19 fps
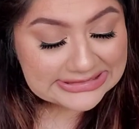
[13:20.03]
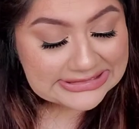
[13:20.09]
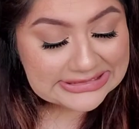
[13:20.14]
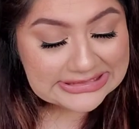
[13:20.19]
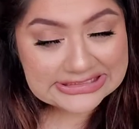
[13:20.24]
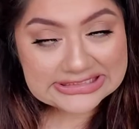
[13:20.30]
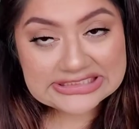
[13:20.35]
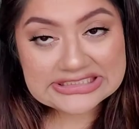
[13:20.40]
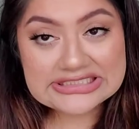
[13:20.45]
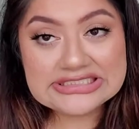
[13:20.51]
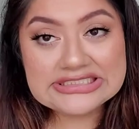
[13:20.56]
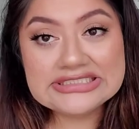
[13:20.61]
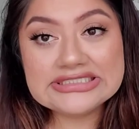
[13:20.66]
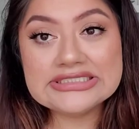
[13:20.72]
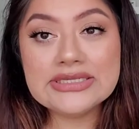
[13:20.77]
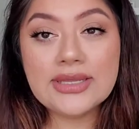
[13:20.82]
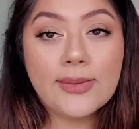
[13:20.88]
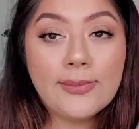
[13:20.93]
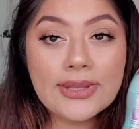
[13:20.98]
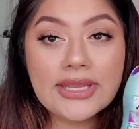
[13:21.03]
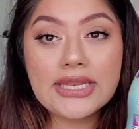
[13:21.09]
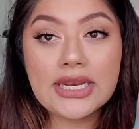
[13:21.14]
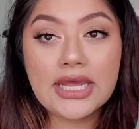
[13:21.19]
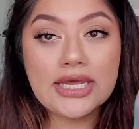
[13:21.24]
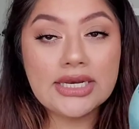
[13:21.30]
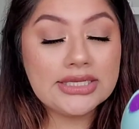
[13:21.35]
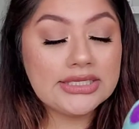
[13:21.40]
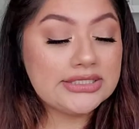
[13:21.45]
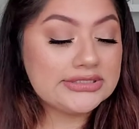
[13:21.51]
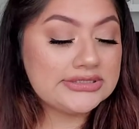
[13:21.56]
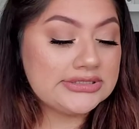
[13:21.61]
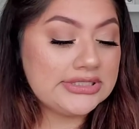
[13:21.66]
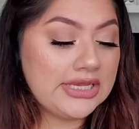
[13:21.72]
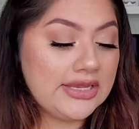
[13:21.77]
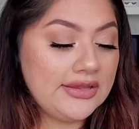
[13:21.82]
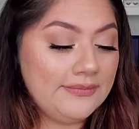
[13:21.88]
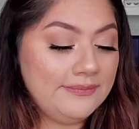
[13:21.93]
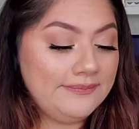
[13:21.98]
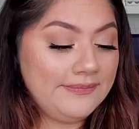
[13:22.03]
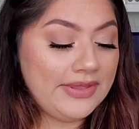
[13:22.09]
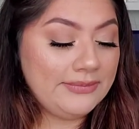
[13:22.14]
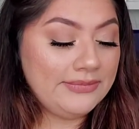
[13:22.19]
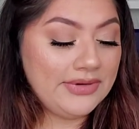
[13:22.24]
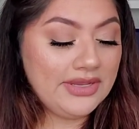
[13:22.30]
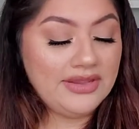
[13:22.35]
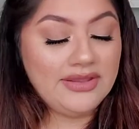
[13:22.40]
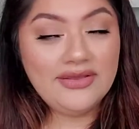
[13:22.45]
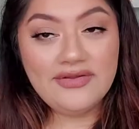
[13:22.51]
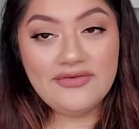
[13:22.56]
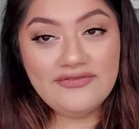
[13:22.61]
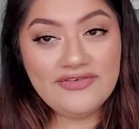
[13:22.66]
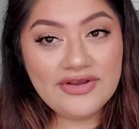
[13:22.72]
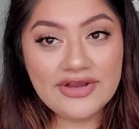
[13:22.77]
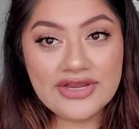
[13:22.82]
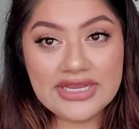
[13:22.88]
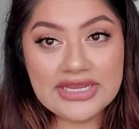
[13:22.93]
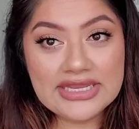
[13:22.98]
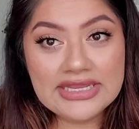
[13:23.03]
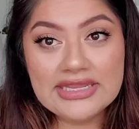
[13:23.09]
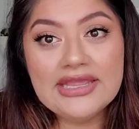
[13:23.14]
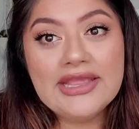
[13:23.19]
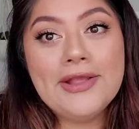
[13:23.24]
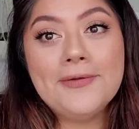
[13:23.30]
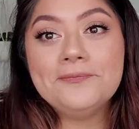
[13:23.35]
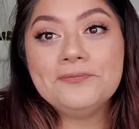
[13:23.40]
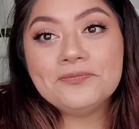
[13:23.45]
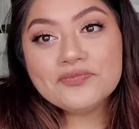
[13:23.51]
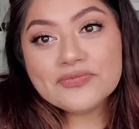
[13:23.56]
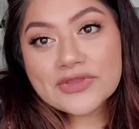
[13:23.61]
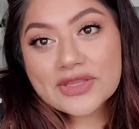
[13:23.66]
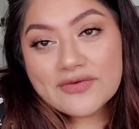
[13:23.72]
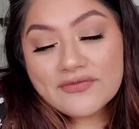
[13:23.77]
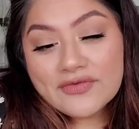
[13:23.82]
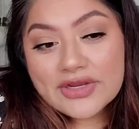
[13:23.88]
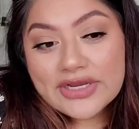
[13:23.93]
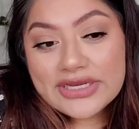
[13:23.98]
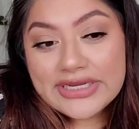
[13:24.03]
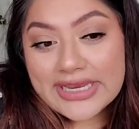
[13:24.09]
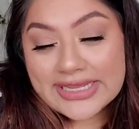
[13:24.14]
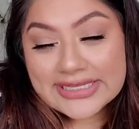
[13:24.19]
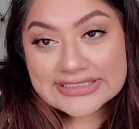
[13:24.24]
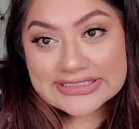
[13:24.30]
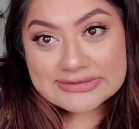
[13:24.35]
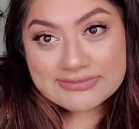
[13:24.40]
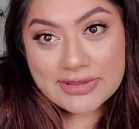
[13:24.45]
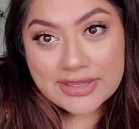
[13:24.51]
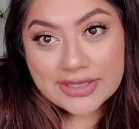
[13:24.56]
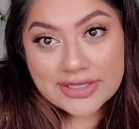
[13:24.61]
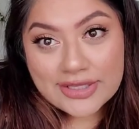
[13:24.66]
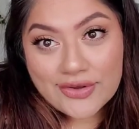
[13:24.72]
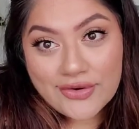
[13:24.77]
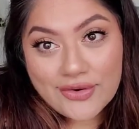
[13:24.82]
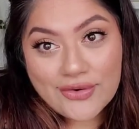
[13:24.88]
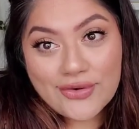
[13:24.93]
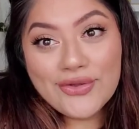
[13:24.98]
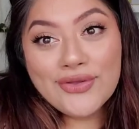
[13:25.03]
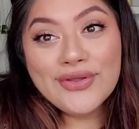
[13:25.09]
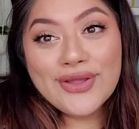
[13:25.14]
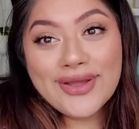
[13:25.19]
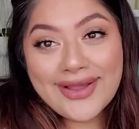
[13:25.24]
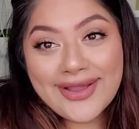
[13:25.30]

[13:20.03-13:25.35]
it's just being honest. Um, I'm not very very nice smelling girl.